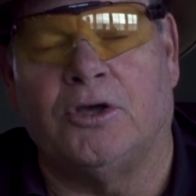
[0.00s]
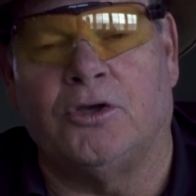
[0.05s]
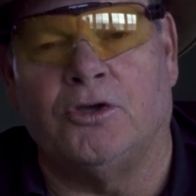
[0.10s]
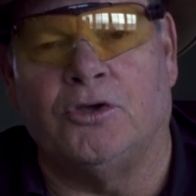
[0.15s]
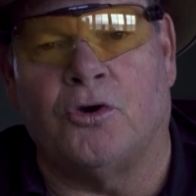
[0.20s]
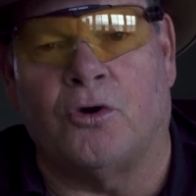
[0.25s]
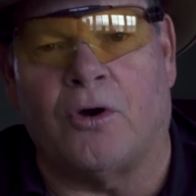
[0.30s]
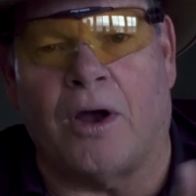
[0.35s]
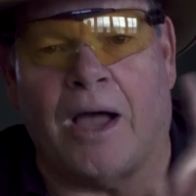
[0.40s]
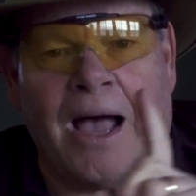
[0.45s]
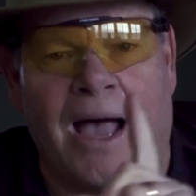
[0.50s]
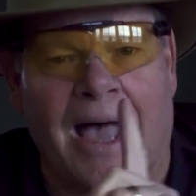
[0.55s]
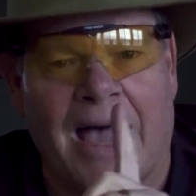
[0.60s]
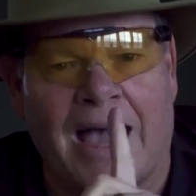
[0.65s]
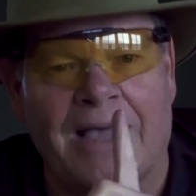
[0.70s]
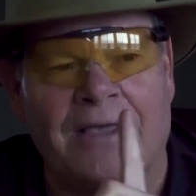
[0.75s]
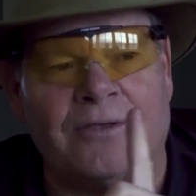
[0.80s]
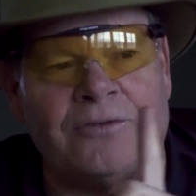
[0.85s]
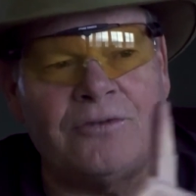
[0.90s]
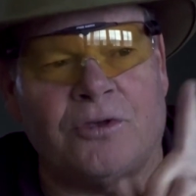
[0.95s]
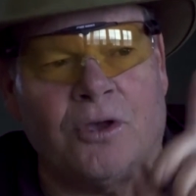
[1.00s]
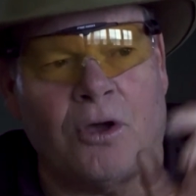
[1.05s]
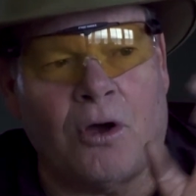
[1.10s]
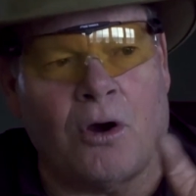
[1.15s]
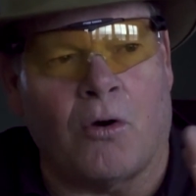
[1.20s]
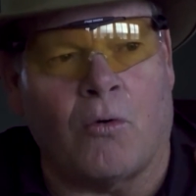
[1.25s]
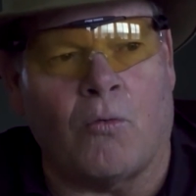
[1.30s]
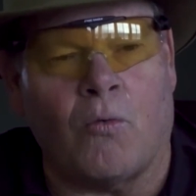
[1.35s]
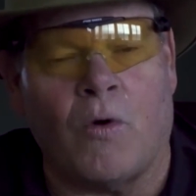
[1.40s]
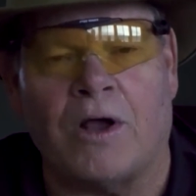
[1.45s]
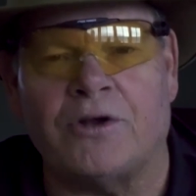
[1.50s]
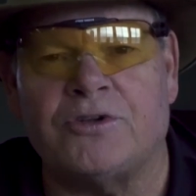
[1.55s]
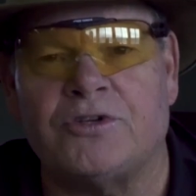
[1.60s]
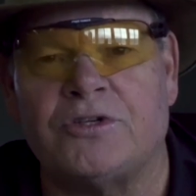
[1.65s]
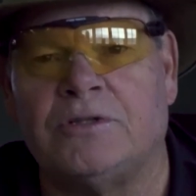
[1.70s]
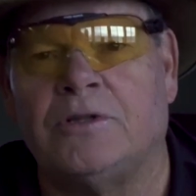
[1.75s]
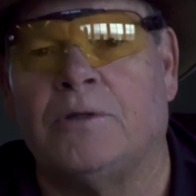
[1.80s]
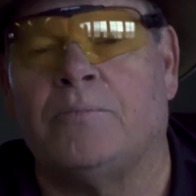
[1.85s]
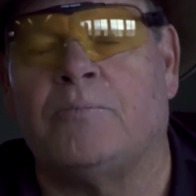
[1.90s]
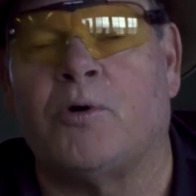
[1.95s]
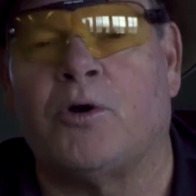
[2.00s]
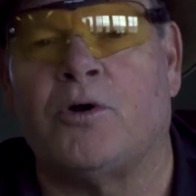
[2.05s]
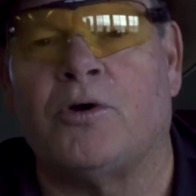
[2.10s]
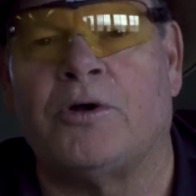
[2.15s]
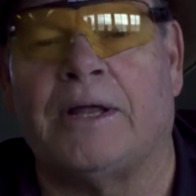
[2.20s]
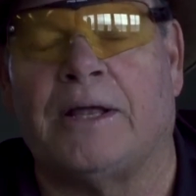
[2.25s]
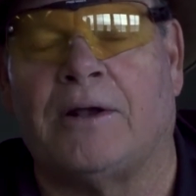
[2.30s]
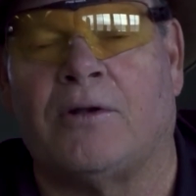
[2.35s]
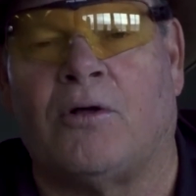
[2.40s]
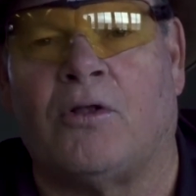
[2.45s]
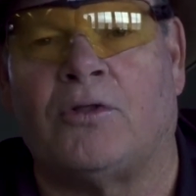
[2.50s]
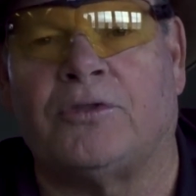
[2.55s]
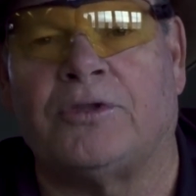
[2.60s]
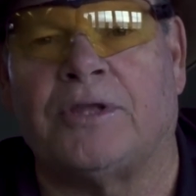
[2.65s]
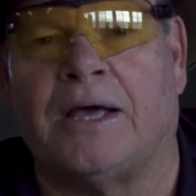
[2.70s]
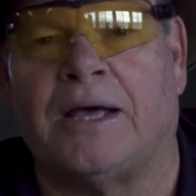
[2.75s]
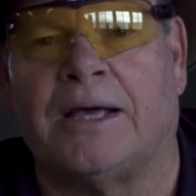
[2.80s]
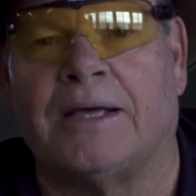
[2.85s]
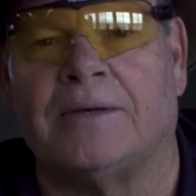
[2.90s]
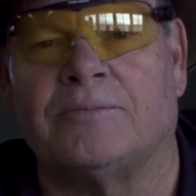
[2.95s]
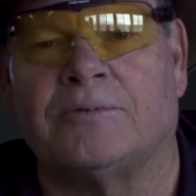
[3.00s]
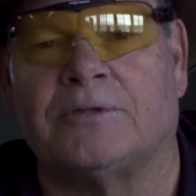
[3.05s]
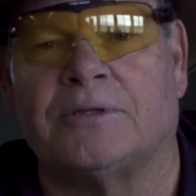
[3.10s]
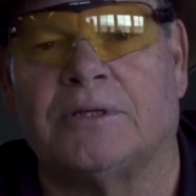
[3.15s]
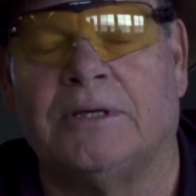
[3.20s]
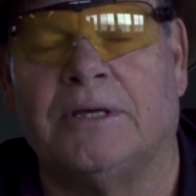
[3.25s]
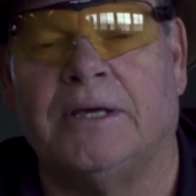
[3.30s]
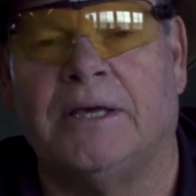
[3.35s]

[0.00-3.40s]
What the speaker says: your eyes are watching the bird at all times,